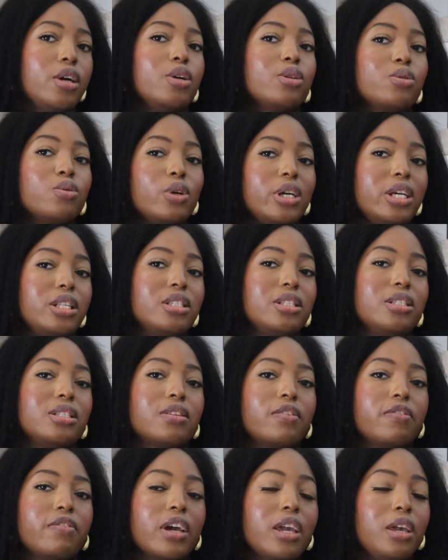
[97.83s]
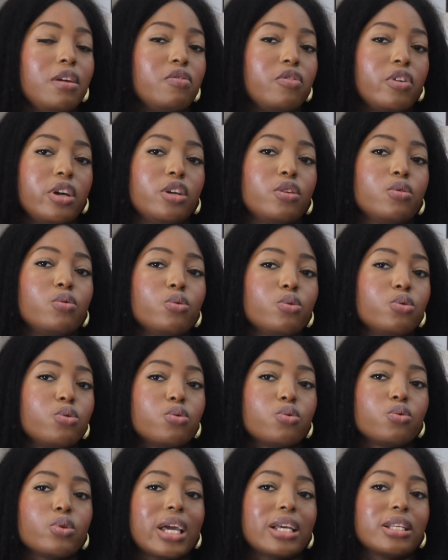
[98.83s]
So it is very, very good
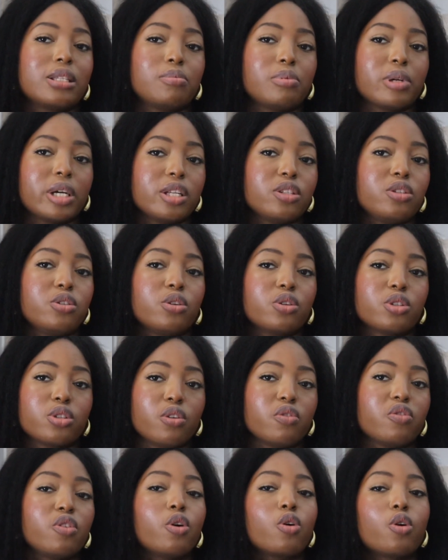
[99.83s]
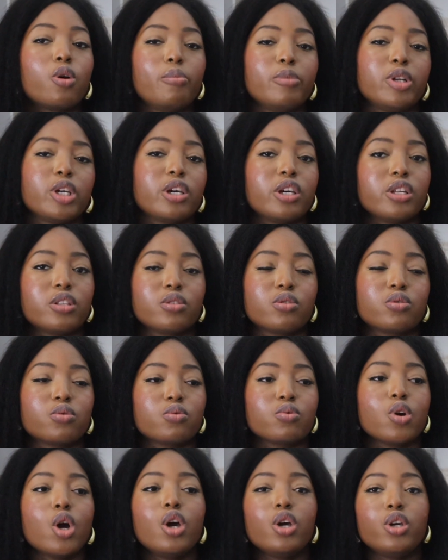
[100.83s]
to express yourself or communicate
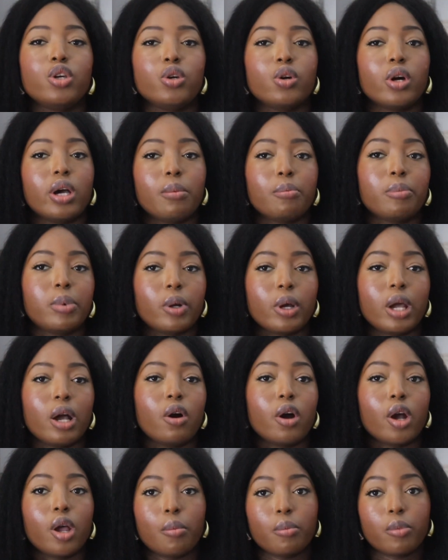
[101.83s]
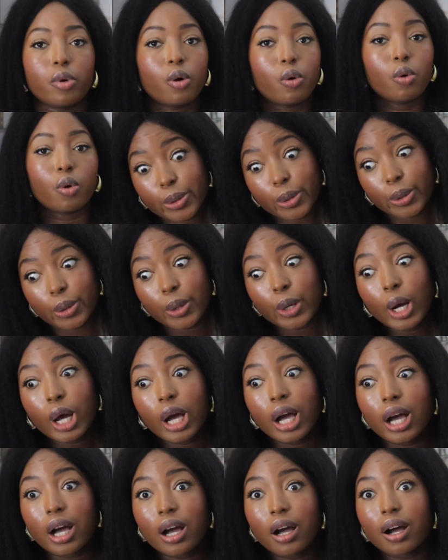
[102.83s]
to your employer or
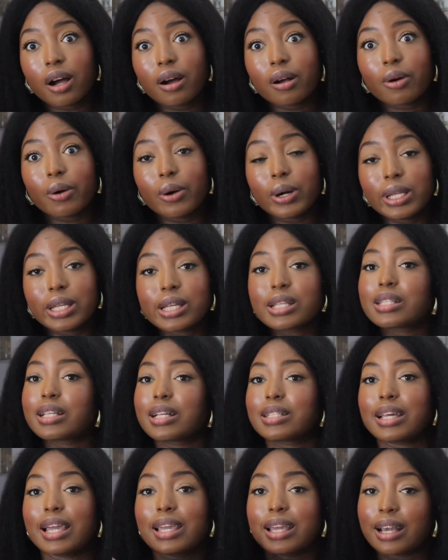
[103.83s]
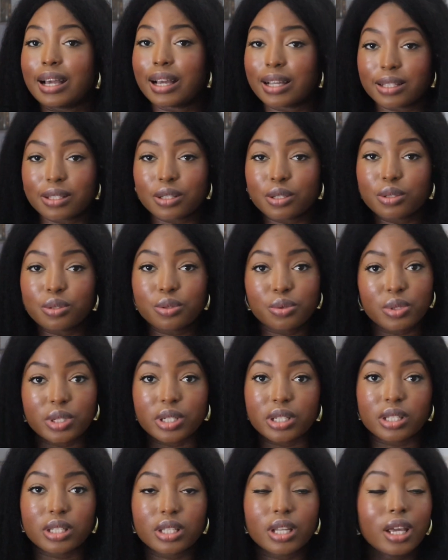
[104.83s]
colleagues that I can't do
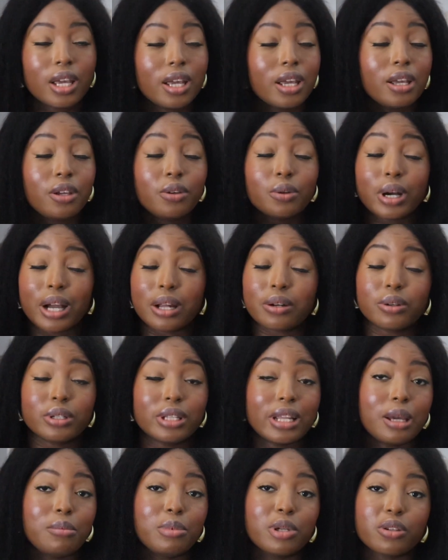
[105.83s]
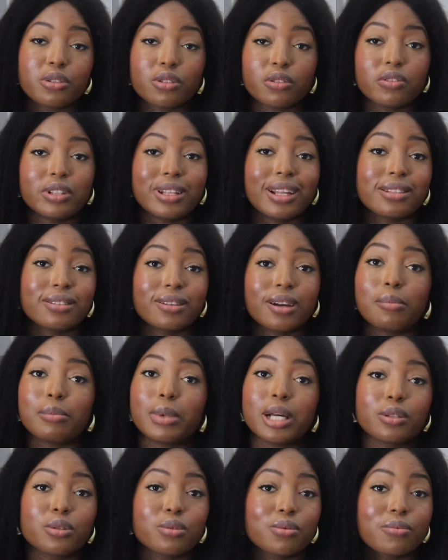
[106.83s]
this. You cannot die because of that,
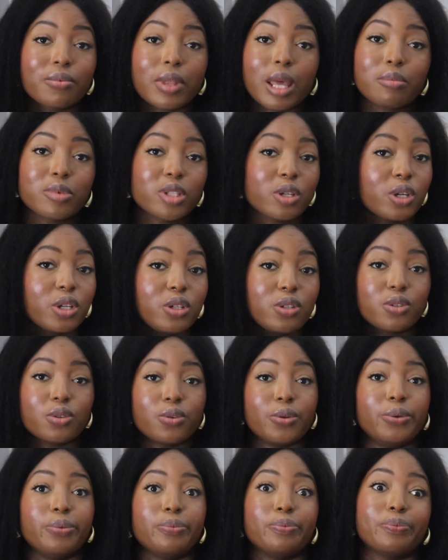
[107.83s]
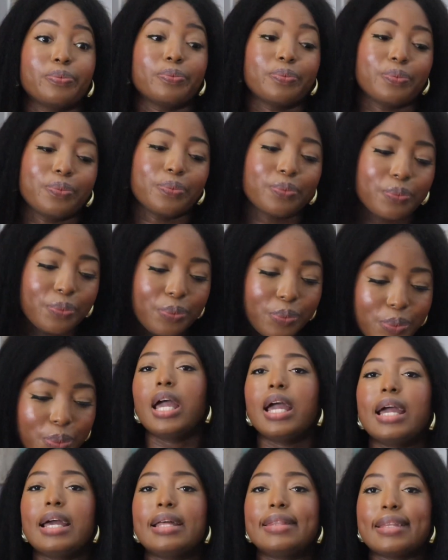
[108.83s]
Ramatu. I'm talking to you.
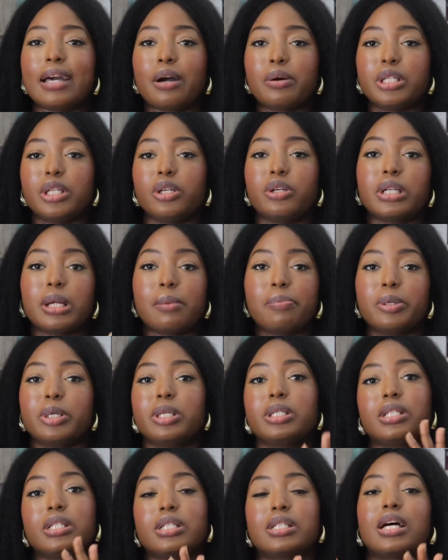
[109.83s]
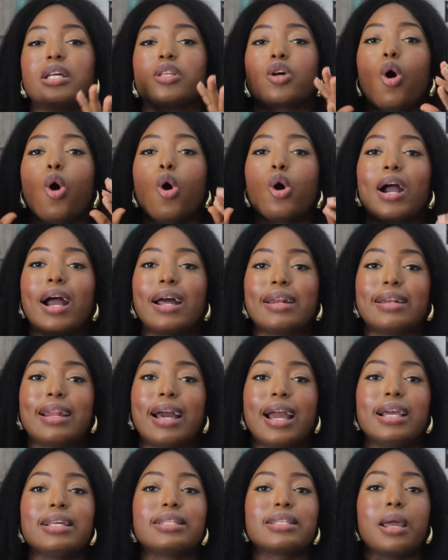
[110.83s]
Now, the other point is that
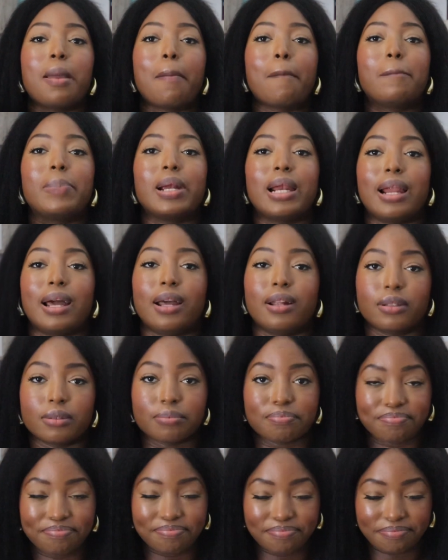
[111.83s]
organize and plan.